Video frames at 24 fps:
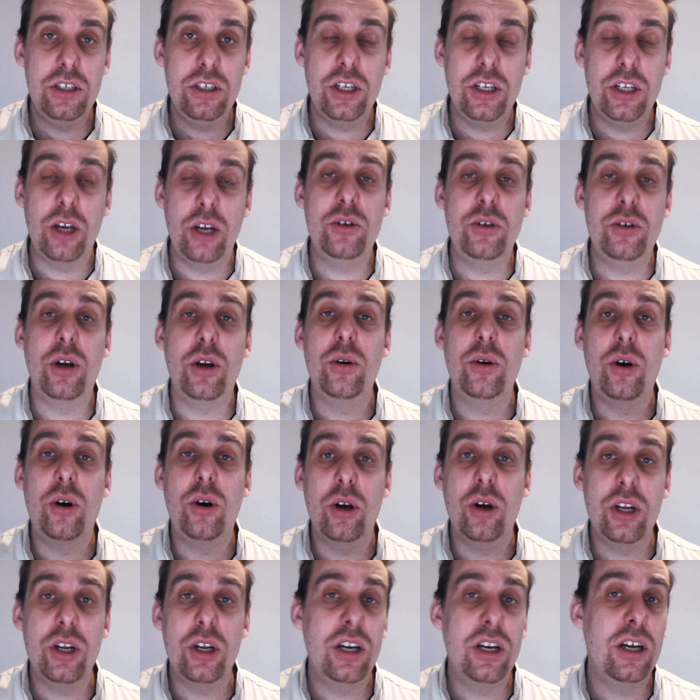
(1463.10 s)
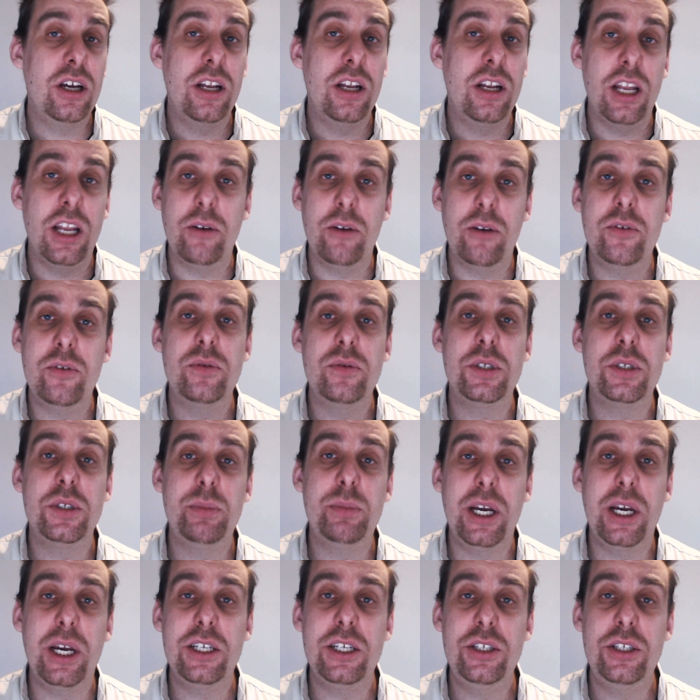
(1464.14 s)
don't honor, love and
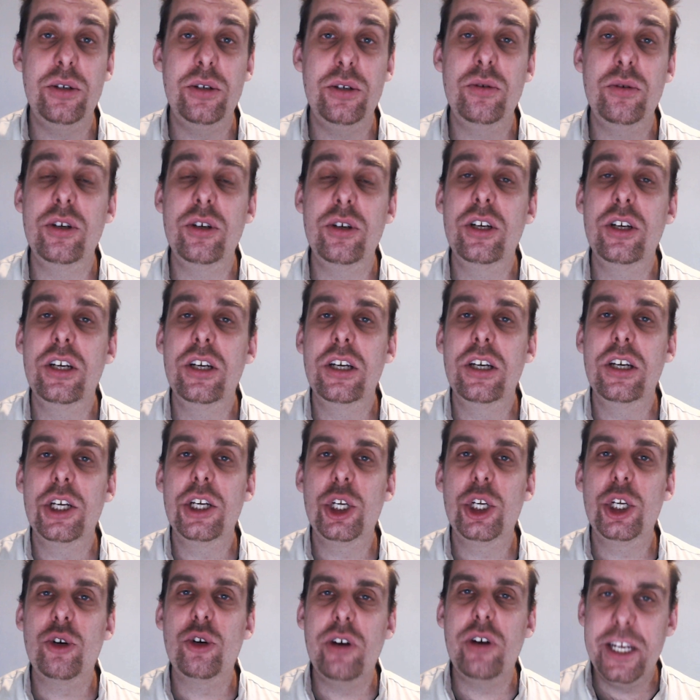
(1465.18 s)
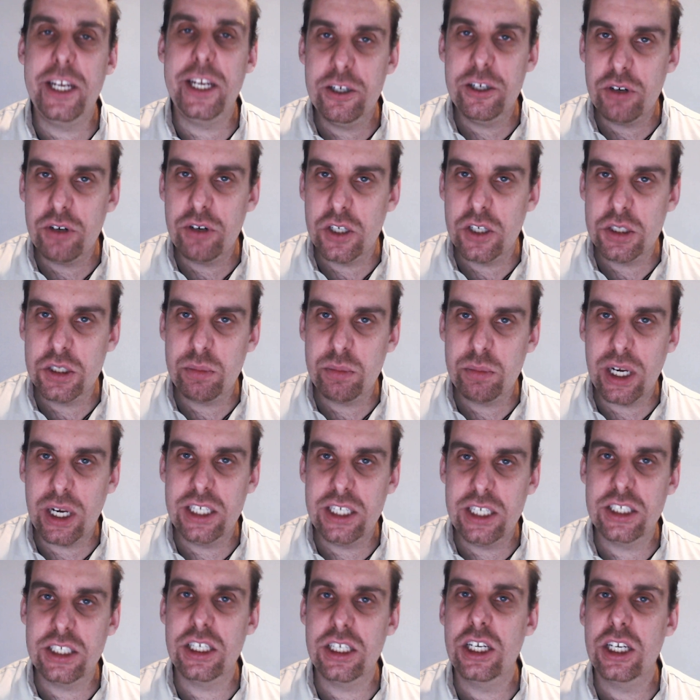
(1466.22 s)
respect you, create your own
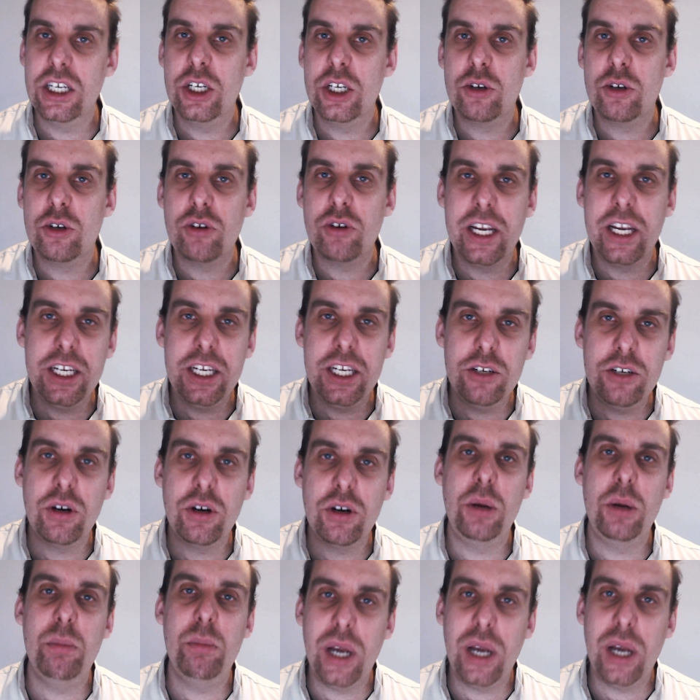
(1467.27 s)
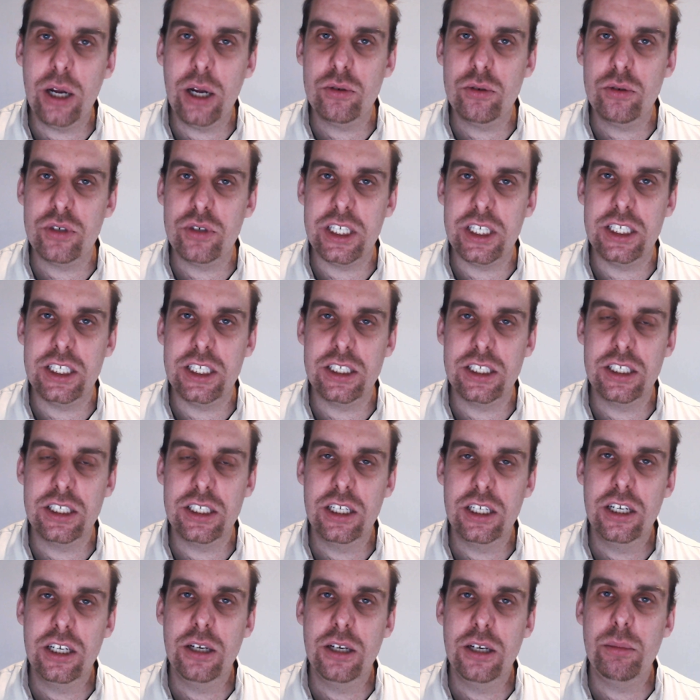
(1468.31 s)
space and create your own boundaries.
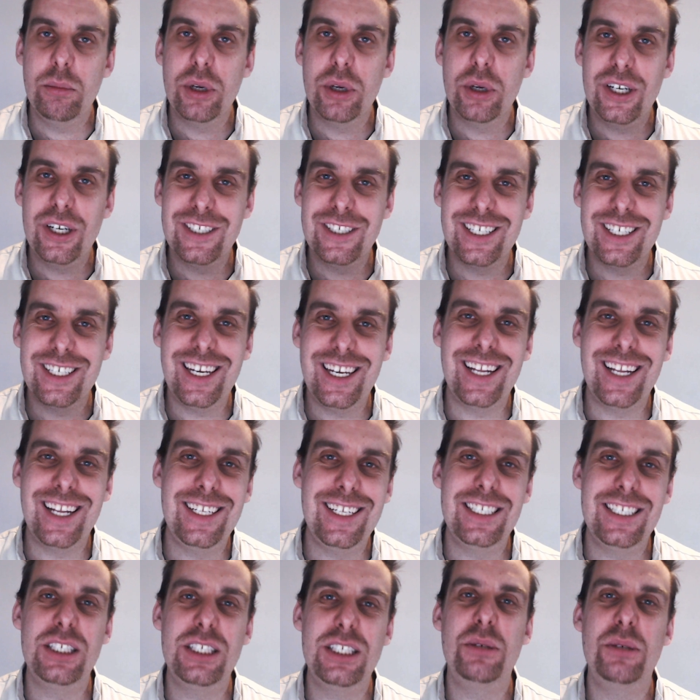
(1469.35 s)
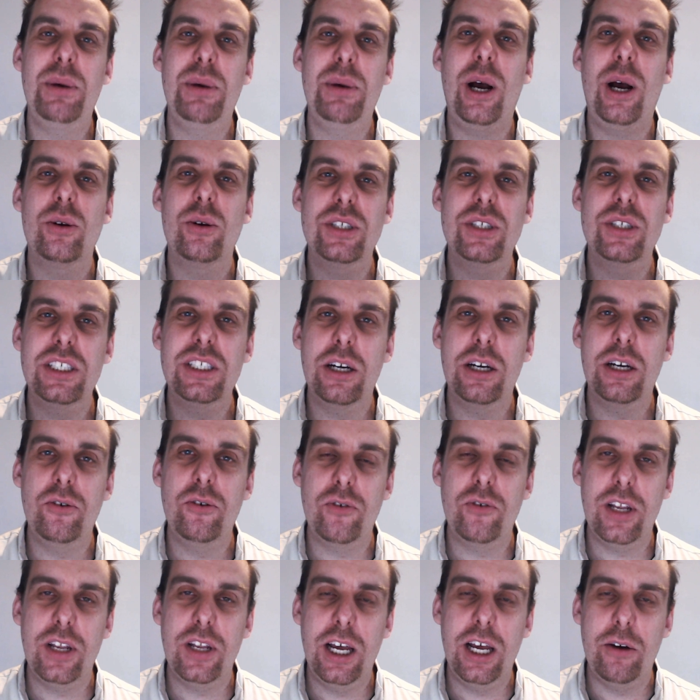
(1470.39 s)
Because again, this is about
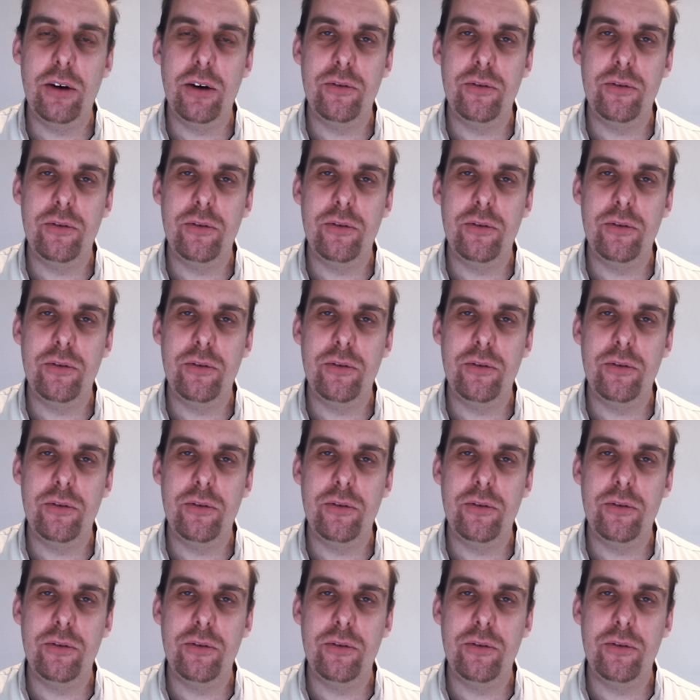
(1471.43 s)
self-love,